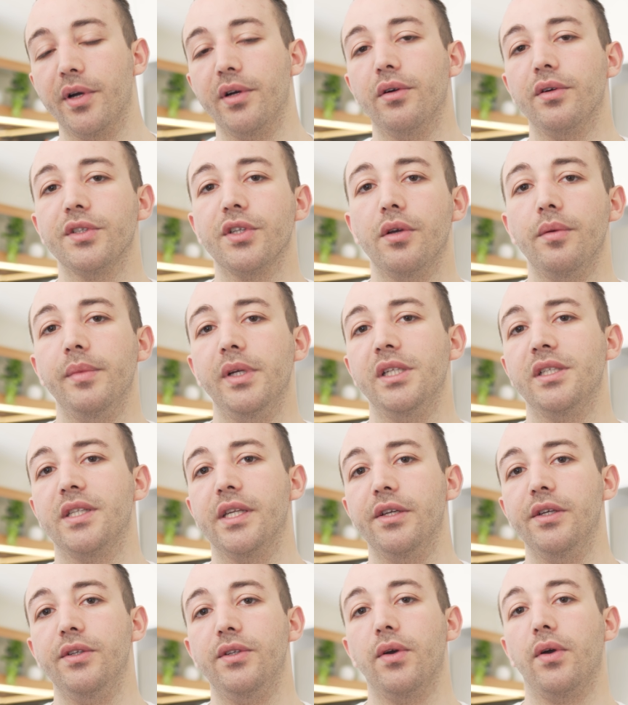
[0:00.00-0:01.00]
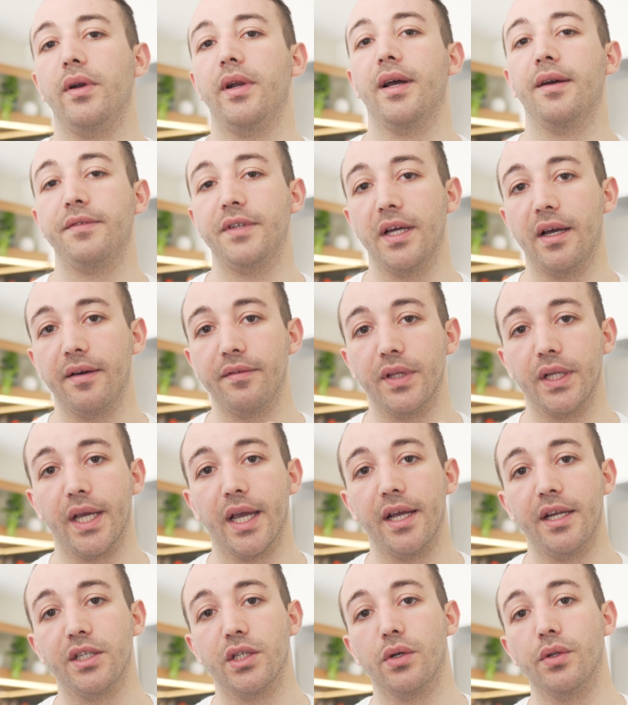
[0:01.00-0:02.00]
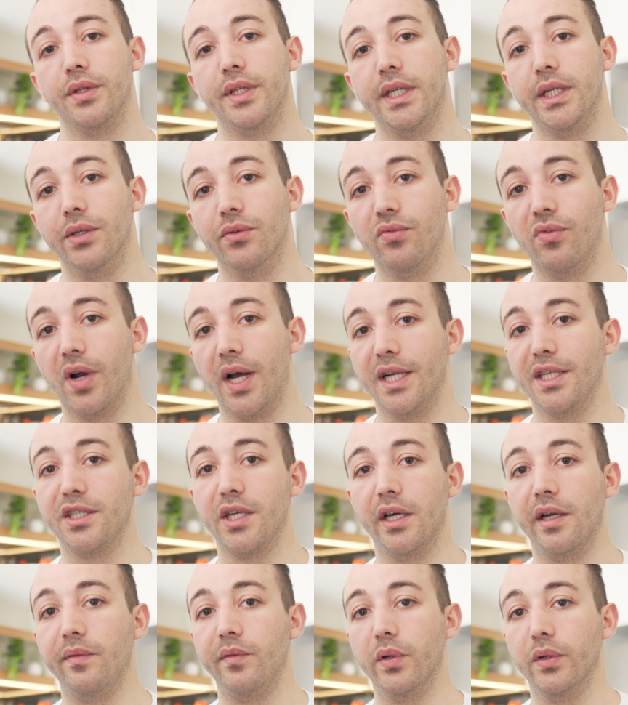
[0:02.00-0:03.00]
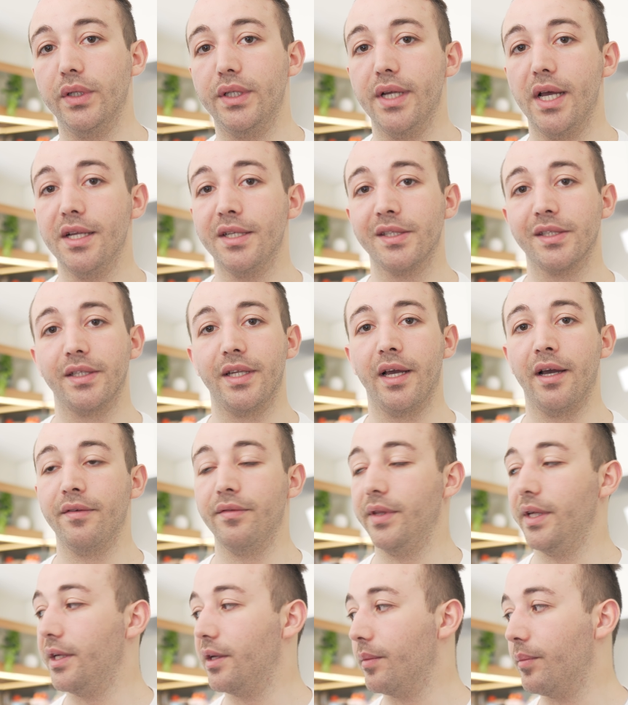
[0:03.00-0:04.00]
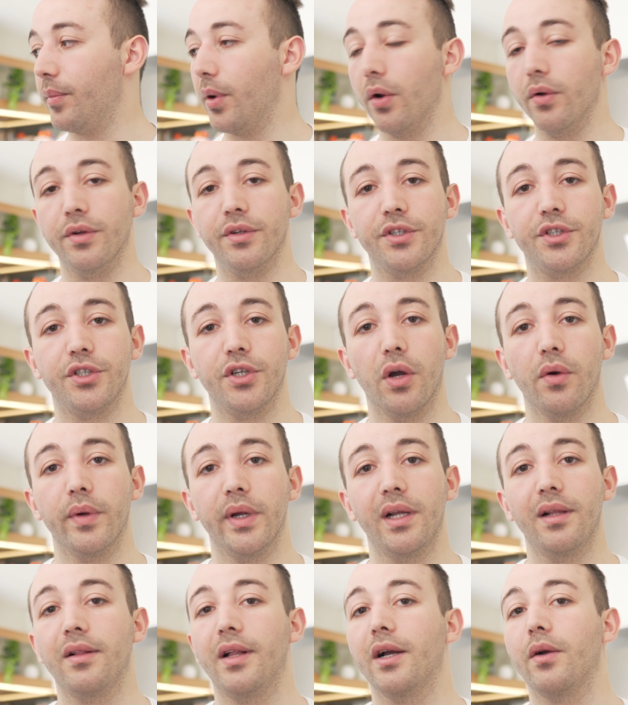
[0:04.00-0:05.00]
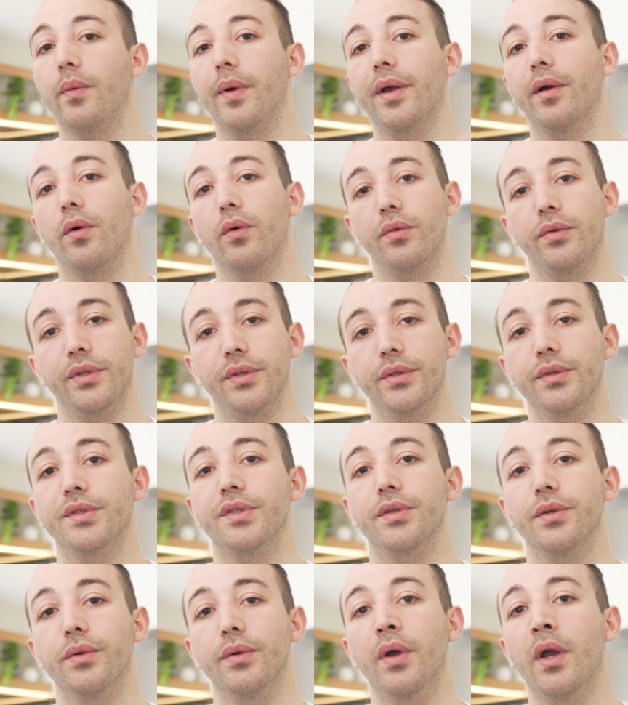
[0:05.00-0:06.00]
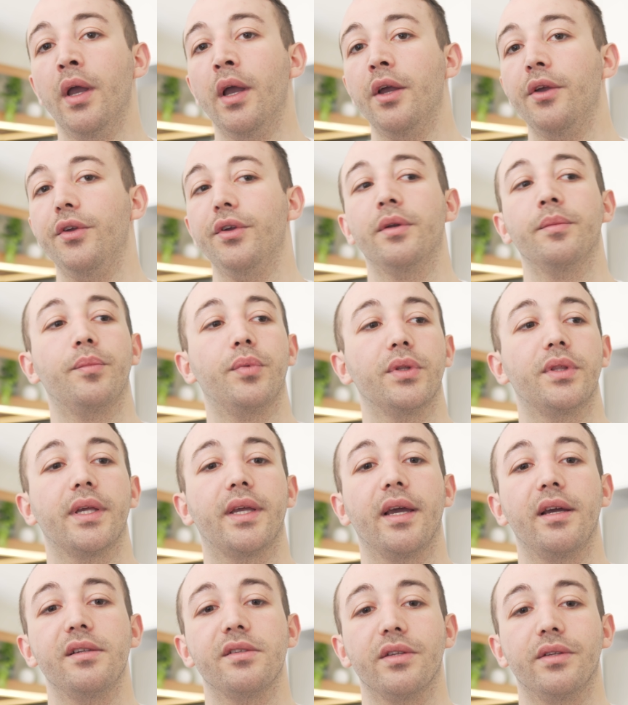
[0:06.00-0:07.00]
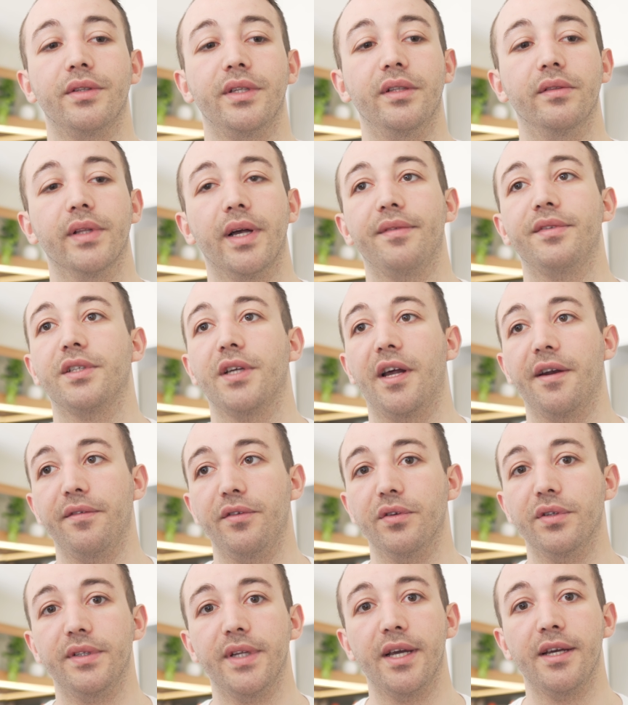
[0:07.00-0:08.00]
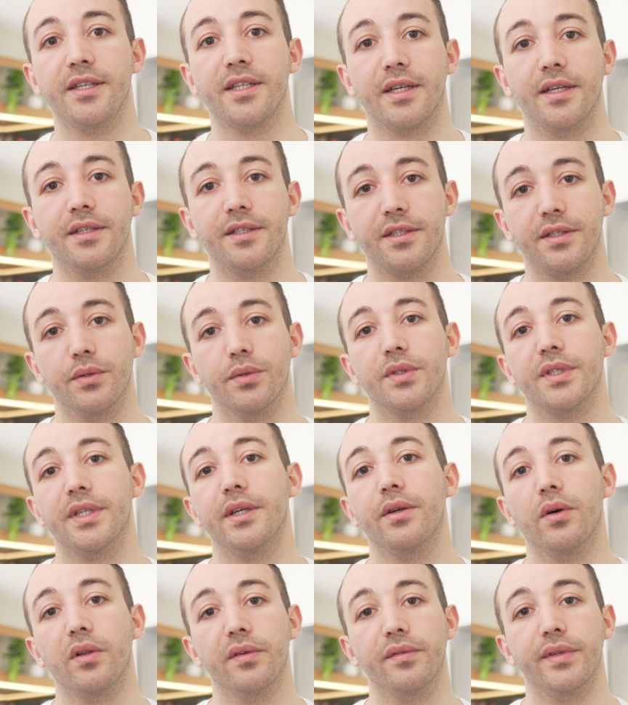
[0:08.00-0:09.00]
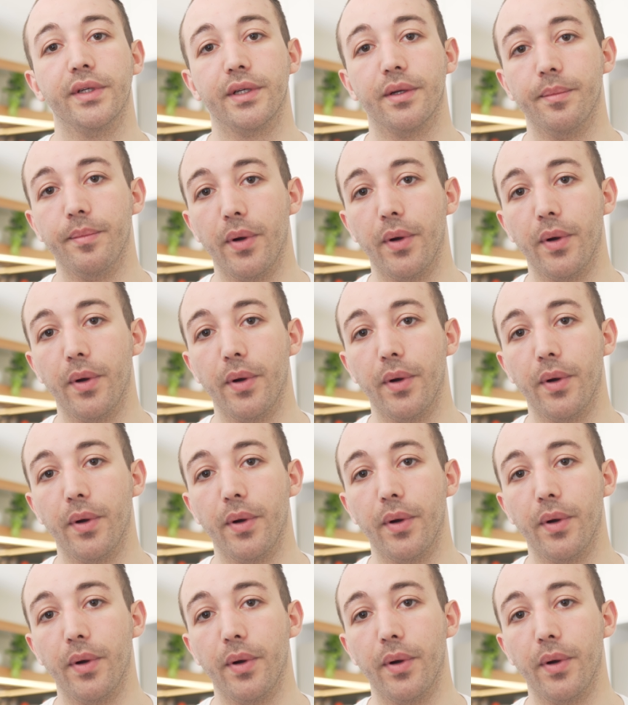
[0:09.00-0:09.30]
but it also means that you don't have to have the case on the right side of your desk to have the components showing like we're all used to. You can put the case on the left side of your desk and still see all of the